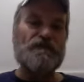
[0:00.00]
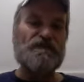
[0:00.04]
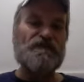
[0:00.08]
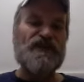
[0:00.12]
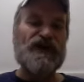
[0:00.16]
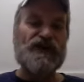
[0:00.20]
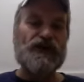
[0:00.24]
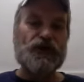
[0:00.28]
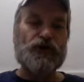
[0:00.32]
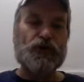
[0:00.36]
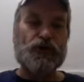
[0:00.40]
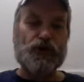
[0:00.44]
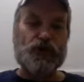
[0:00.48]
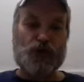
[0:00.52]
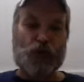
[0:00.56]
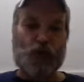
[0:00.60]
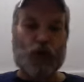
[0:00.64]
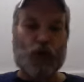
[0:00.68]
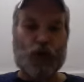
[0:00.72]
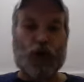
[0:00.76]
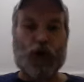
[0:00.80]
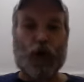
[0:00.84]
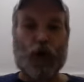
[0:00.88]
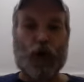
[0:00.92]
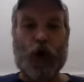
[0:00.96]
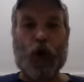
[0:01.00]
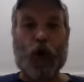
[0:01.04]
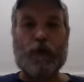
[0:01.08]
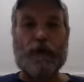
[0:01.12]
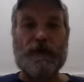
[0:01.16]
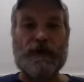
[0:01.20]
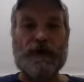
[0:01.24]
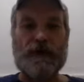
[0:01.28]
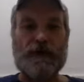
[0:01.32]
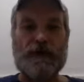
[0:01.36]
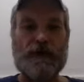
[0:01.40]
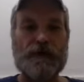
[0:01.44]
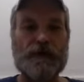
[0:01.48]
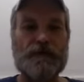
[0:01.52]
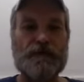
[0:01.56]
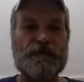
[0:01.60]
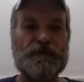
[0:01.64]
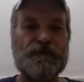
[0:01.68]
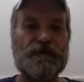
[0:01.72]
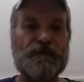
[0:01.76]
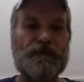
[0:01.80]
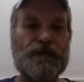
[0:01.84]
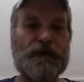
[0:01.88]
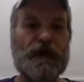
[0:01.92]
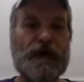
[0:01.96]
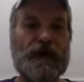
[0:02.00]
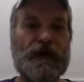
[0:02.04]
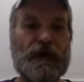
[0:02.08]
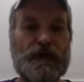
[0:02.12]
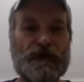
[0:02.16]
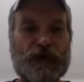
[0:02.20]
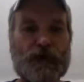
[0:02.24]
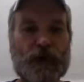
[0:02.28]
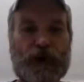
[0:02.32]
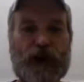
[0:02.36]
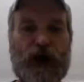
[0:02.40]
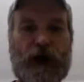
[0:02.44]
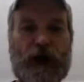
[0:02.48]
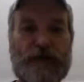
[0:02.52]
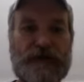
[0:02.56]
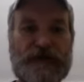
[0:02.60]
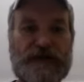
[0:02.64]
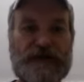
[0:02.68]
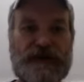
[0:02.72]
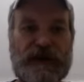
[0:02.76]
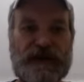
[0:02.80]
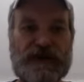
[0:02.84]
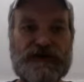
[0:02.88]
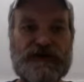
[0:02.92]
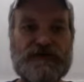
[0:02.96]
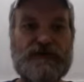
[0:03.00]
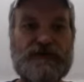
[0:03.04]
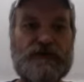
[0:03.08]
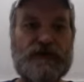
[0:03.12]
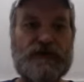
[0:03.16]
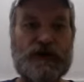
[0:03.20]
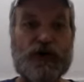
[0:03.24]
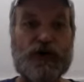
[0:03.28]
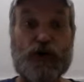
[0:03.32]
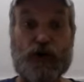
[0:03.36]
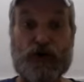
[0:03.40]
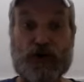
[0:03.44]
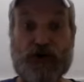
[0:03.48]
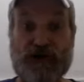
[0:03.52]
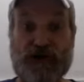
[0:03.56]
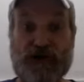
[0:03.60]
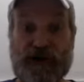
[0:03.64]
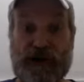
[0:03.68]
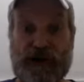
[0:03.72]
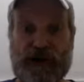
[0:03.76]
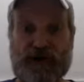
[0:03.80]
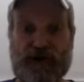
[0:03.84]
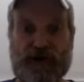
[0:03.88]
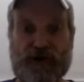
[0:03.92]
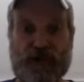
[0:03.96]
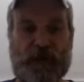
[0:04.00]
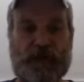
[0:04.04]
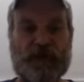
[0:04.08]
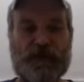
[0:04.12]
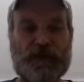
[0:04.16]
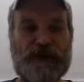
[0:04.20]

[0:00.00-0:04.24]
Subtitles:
venues were open to accommodate your schedule.